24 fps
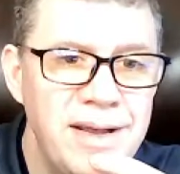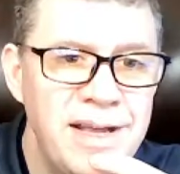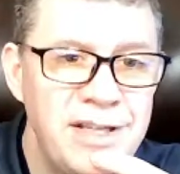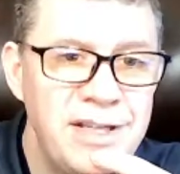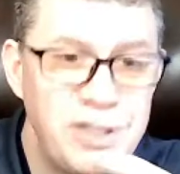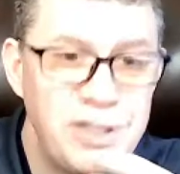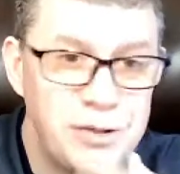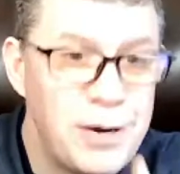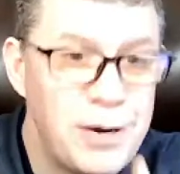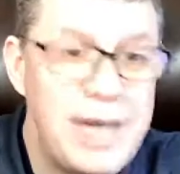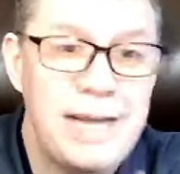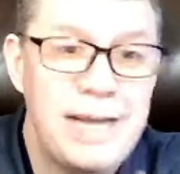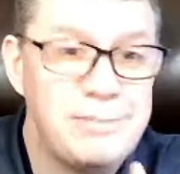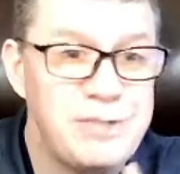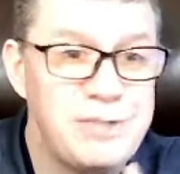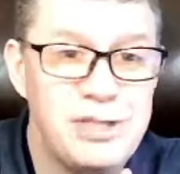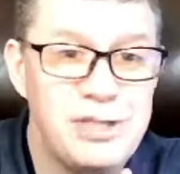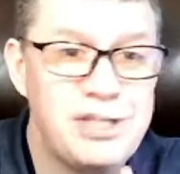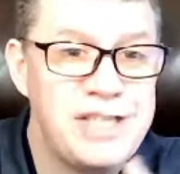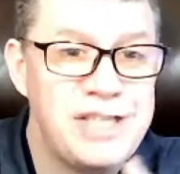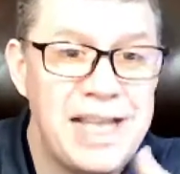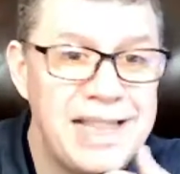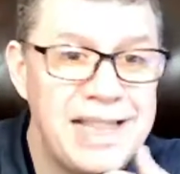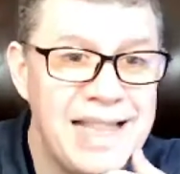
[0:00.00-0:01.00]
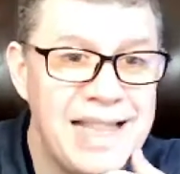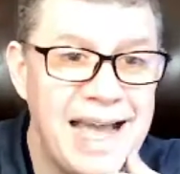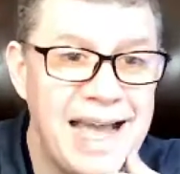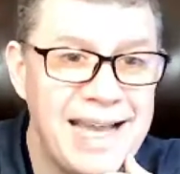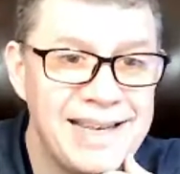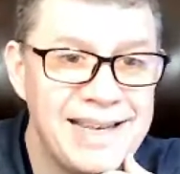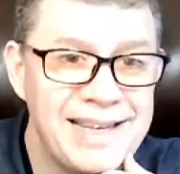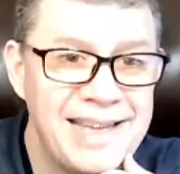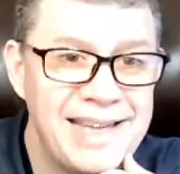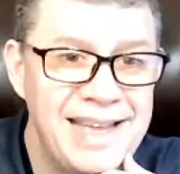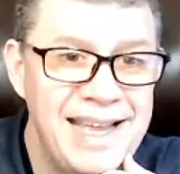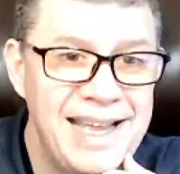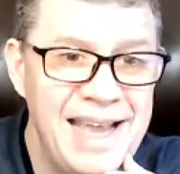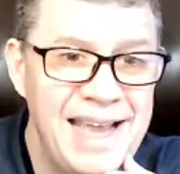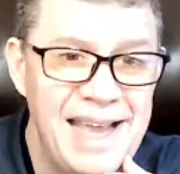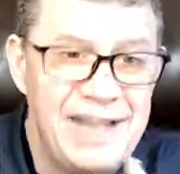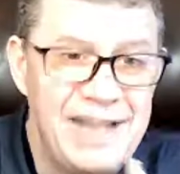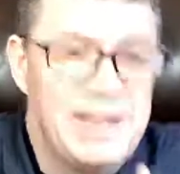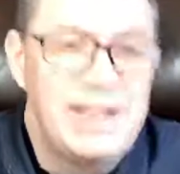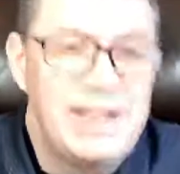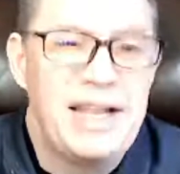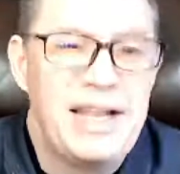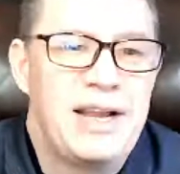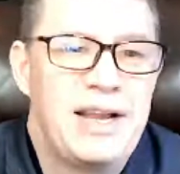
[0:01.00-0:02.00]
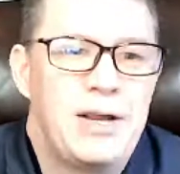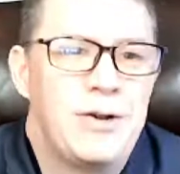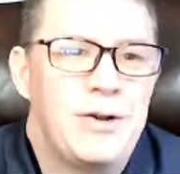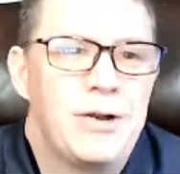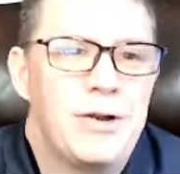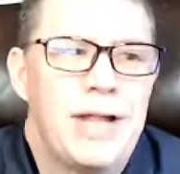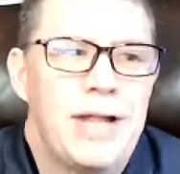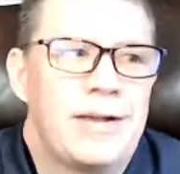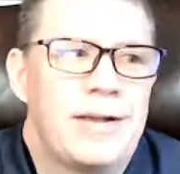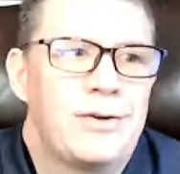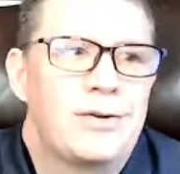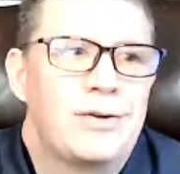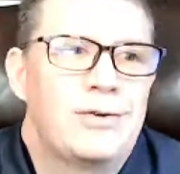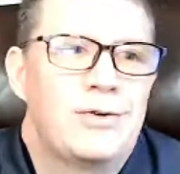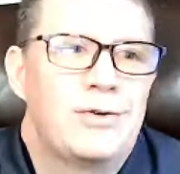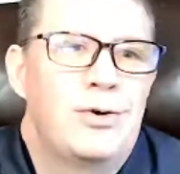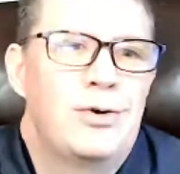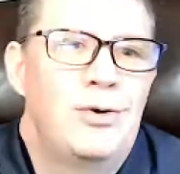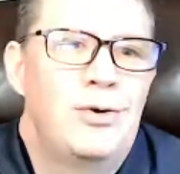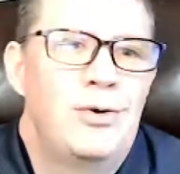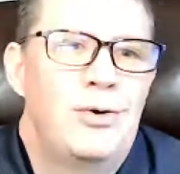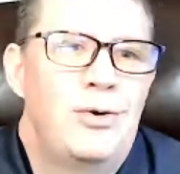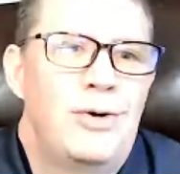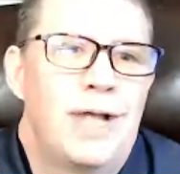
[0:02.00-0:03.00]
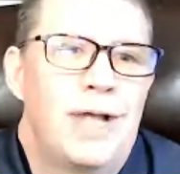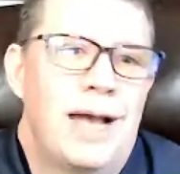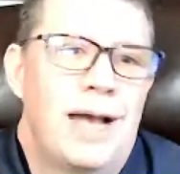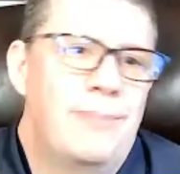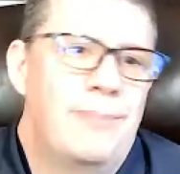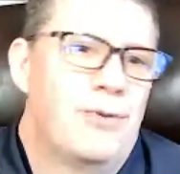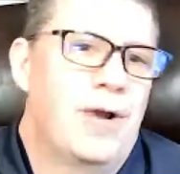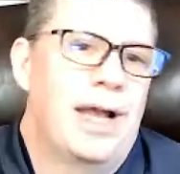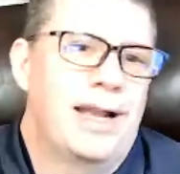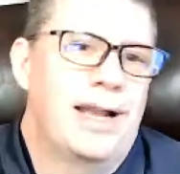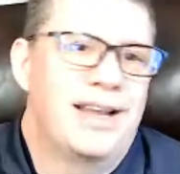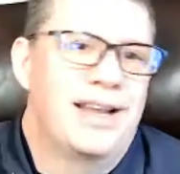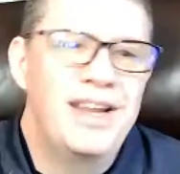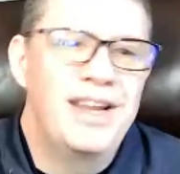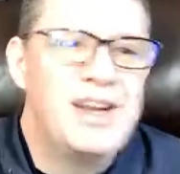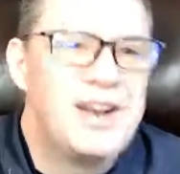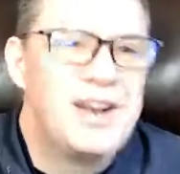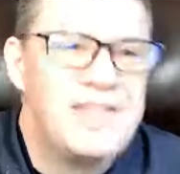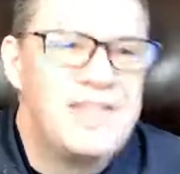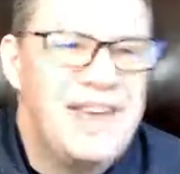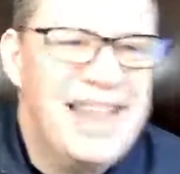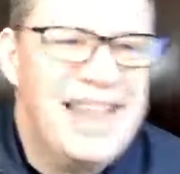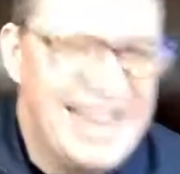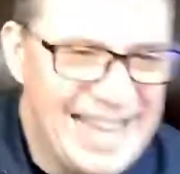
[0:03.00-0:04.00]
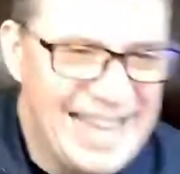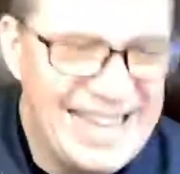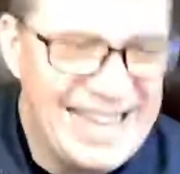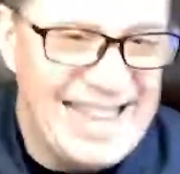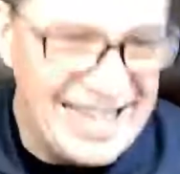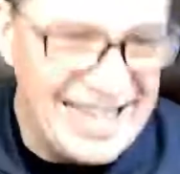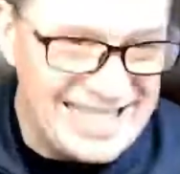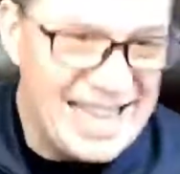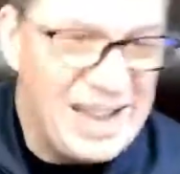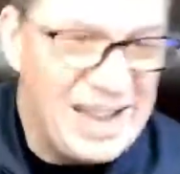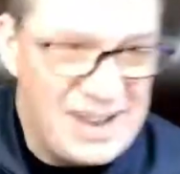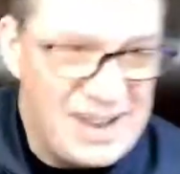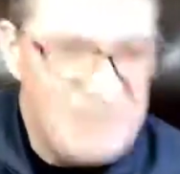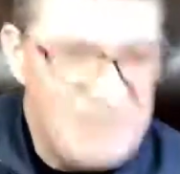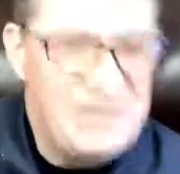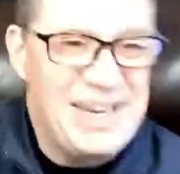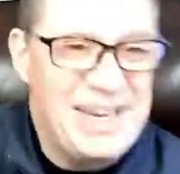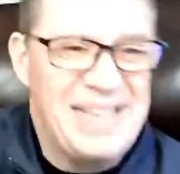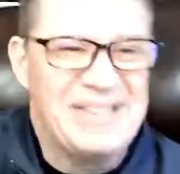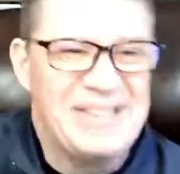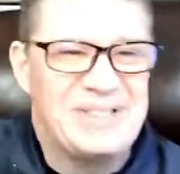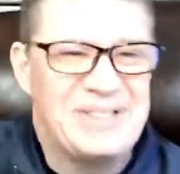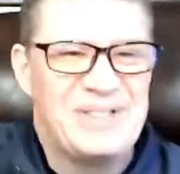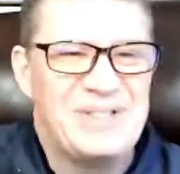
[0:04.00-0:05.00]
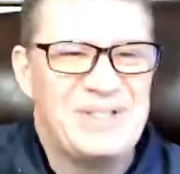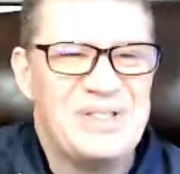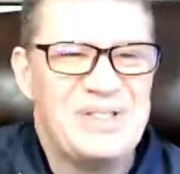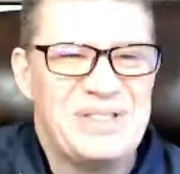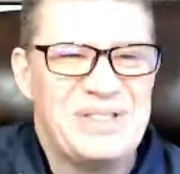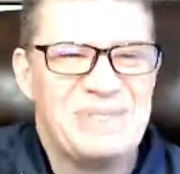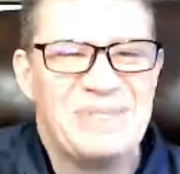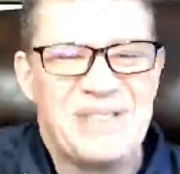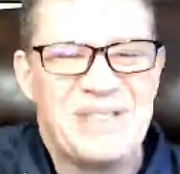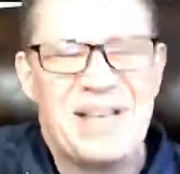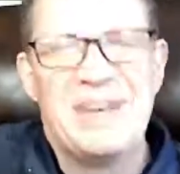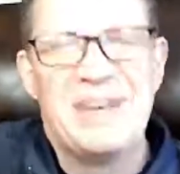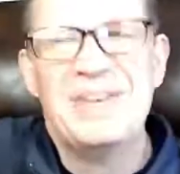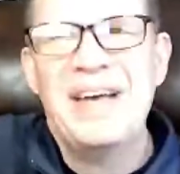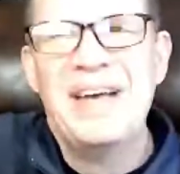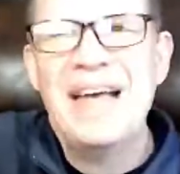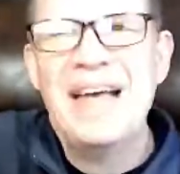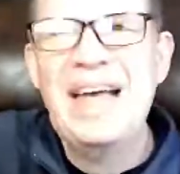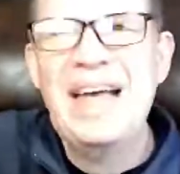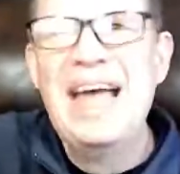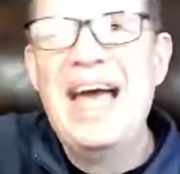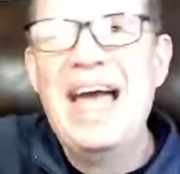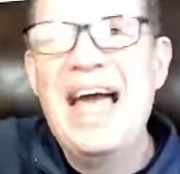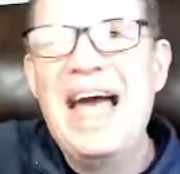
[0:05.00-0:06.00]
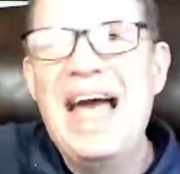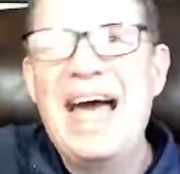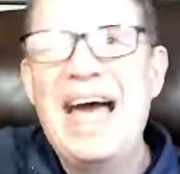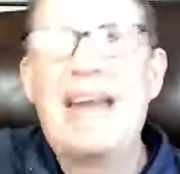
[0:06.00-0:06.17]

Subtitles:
Straight up just said that. And like, and you're like, cool, I'm Rick. You know what I mean? Like, that's how he would introduce himself at a